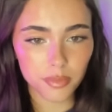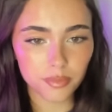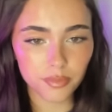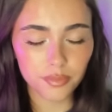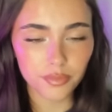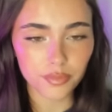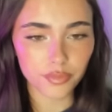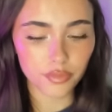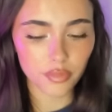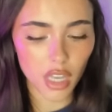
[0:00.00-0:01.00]
and
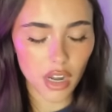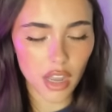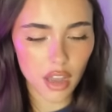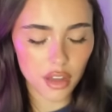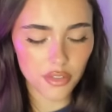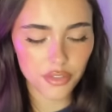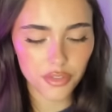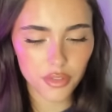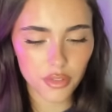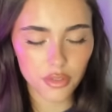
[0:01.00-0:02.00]
I have
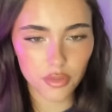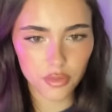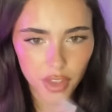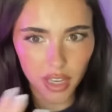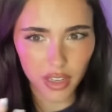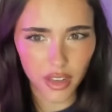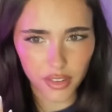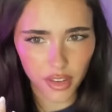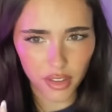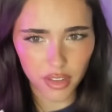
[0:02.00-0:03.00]
fake nails
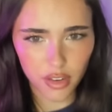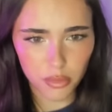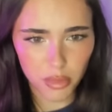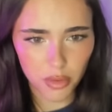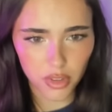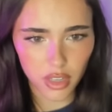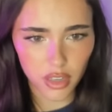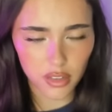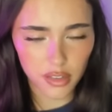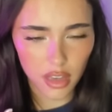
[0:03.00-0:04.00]
on. These aren't my real
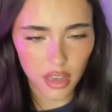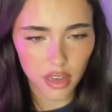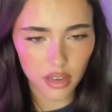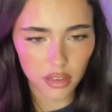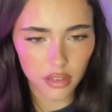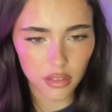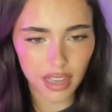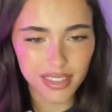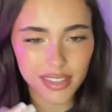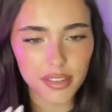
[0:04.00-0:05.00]
nails. And I
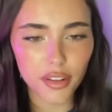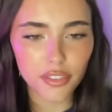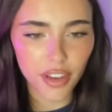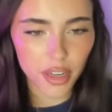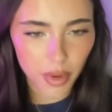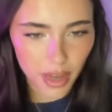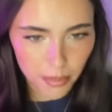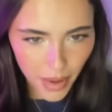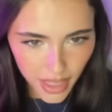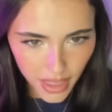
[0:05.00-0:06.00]
still find a way to
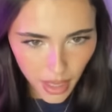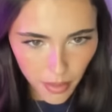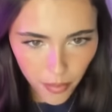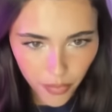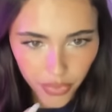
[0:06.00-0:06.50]
bite them.